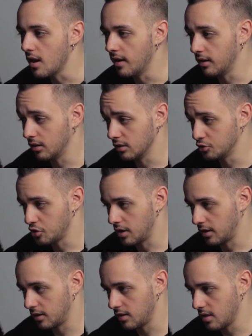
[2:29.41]
and I'm gonna
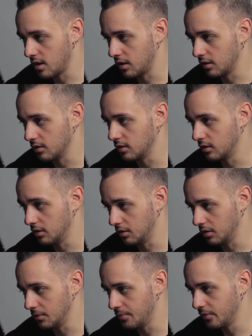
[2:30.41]
drag then
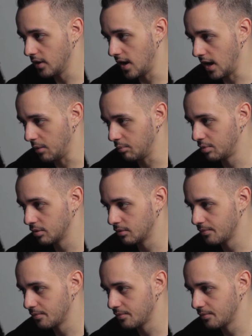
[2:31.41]
the amp